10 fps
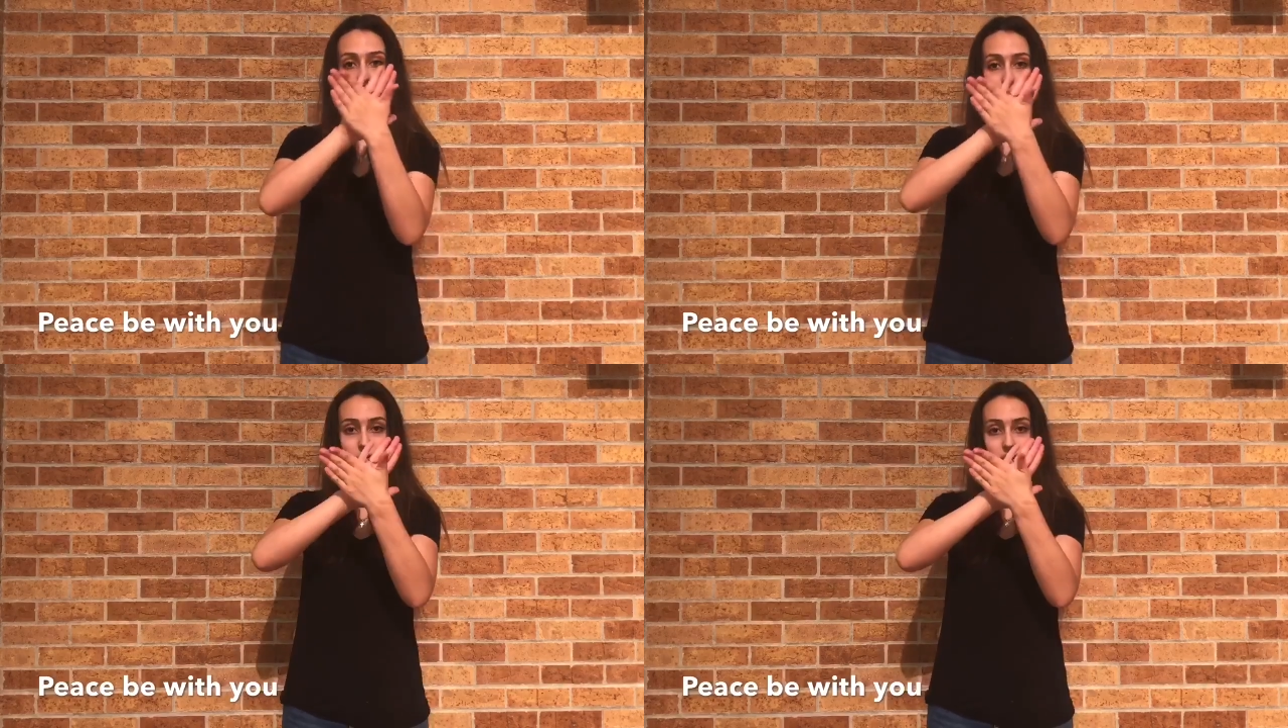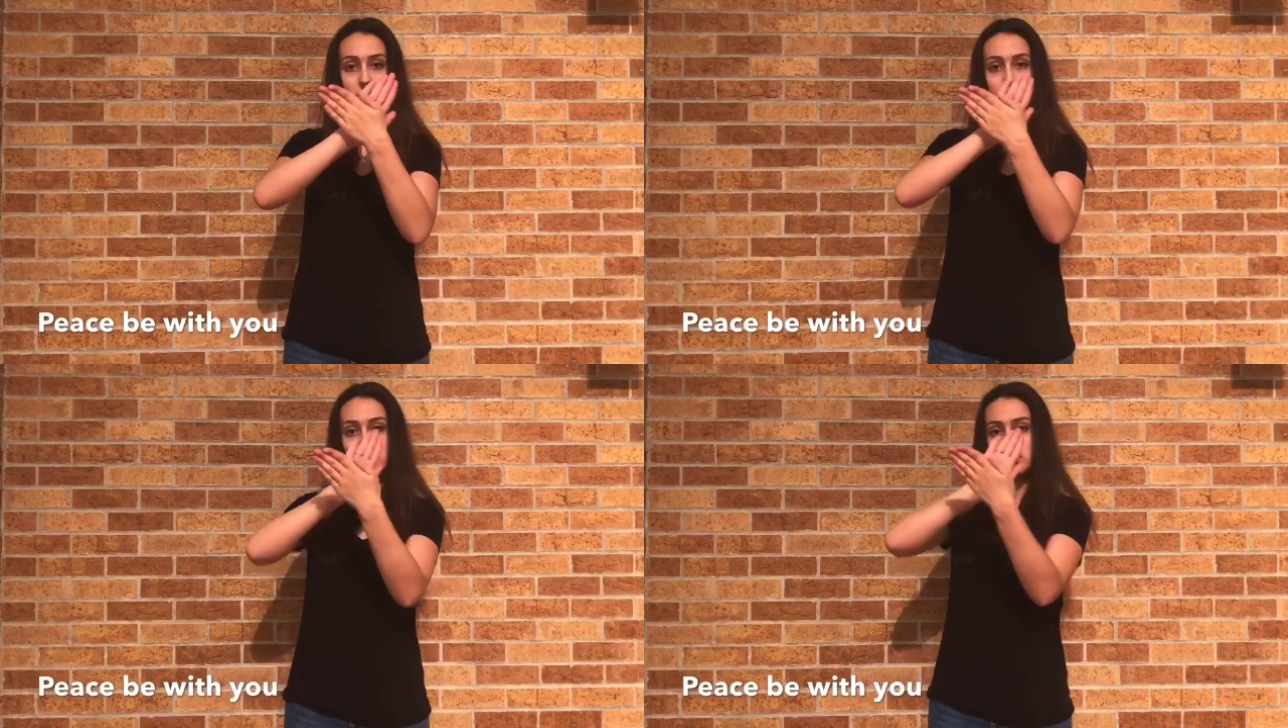
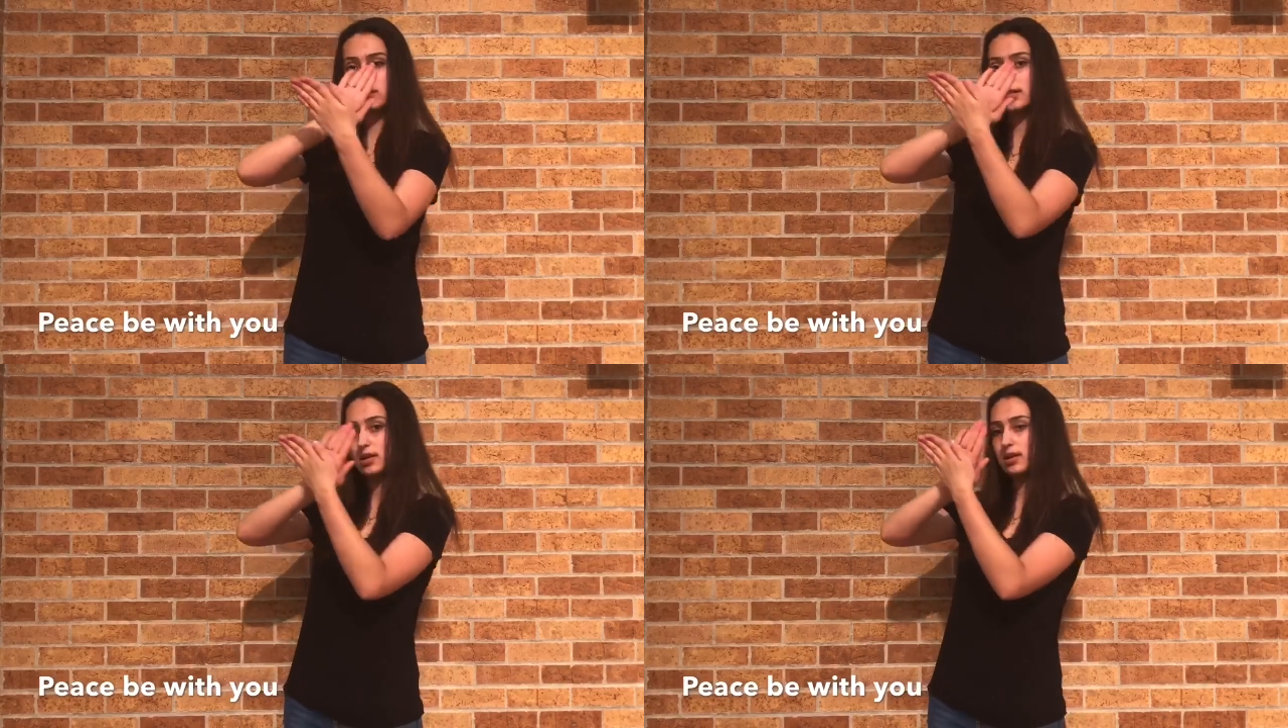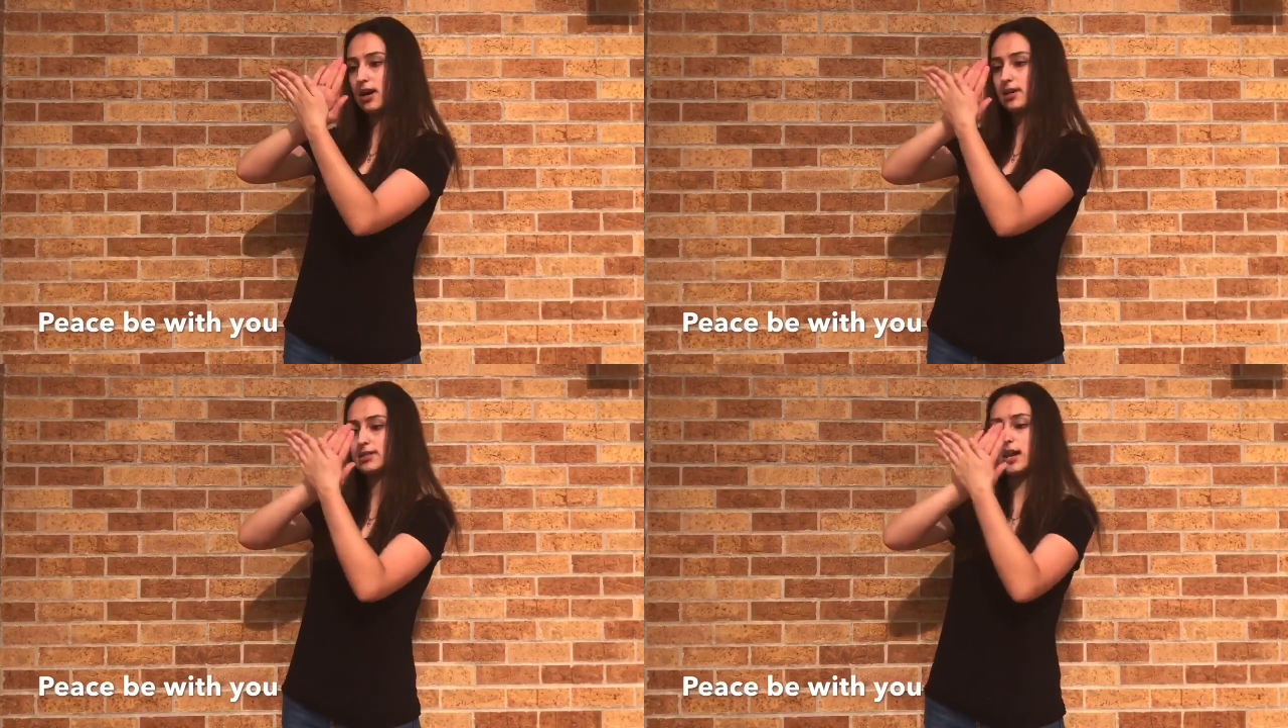become, you're going to take your
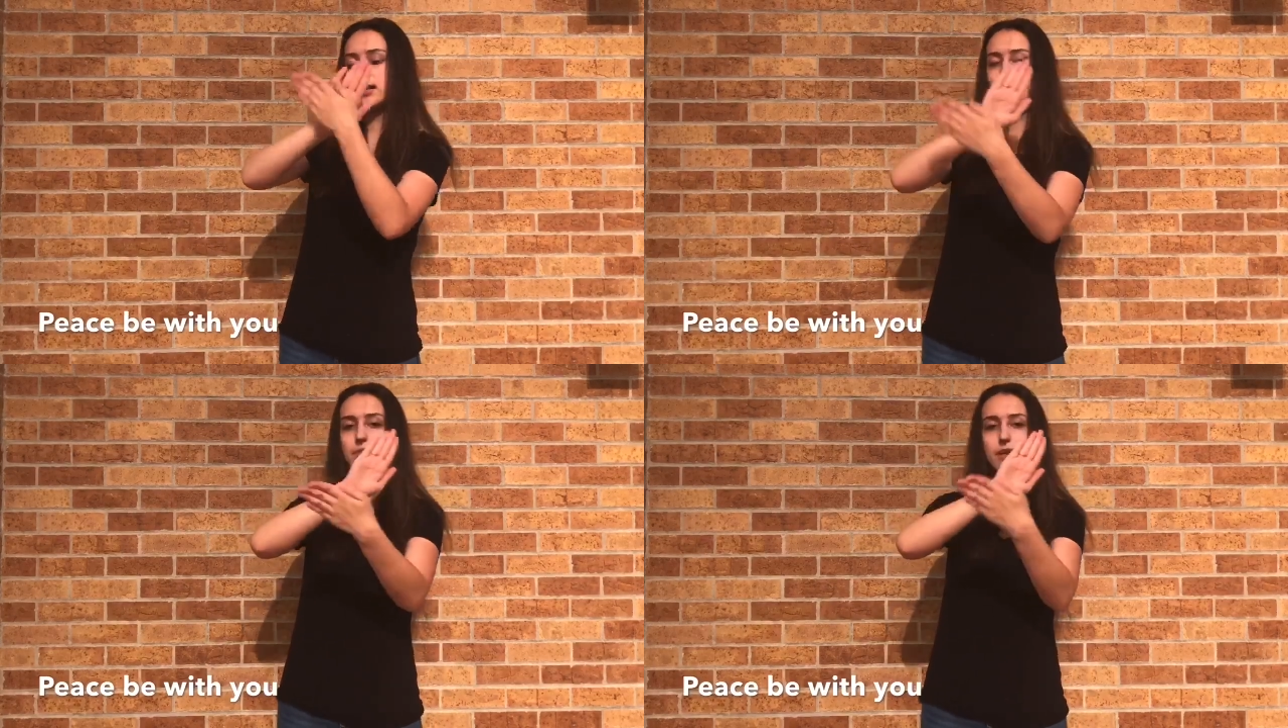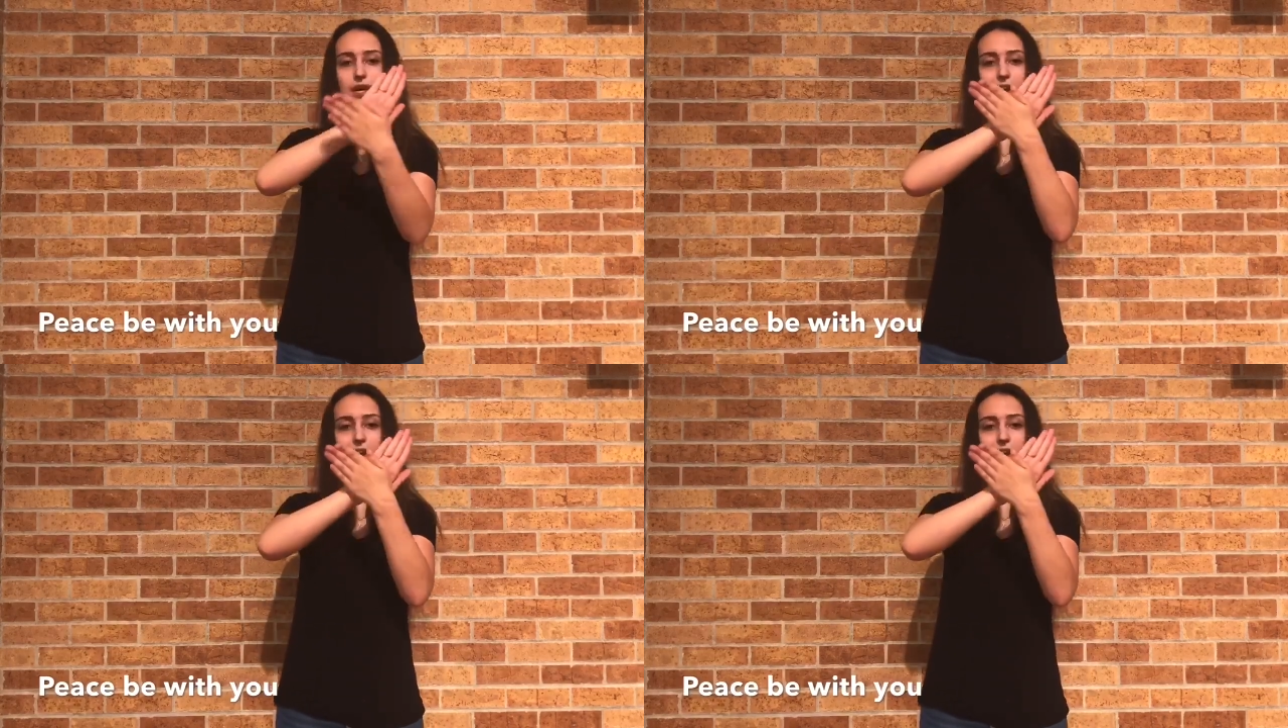hands, kind of like make an